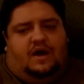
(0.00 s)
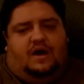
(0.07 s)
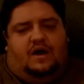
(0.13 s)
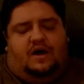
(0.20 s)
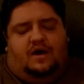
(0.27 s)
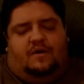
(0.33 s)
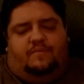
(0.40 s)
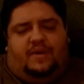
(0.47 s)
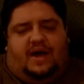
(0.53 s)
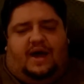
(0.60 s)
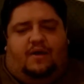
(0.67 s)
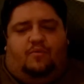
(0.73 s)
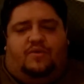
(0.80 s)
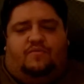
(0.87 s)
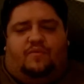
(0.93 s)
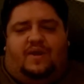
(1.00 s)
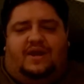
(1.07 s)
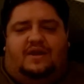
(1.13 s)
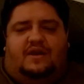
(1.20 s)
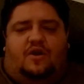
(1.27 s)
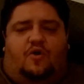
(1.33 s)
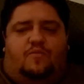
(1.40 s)
I would
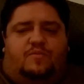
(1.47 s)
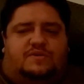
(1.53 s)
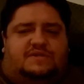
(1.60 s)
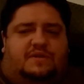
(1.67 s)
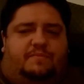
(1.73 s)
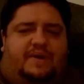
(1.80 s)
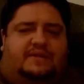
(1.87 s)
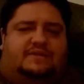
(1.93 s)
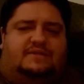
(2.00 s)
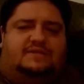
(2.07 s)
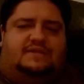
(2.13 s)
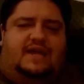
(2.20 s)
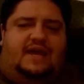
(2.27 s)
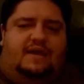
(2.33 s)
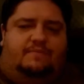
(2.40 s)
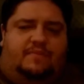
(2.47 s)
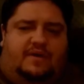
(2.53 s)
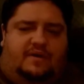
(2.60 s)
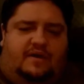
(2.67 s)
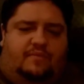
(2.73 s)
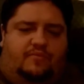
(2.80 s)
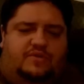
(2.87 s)
rate it almost about the same,
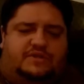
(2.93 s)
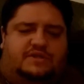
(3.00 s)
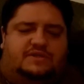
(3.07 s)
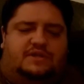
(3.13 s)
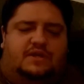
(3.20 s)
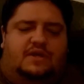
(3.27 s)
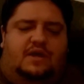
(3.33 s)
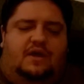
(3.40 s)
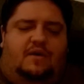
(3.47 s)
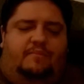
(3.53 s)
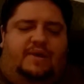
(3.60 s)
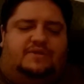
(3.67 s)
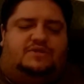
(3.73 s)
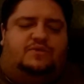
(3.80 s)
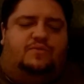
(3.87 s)
which is about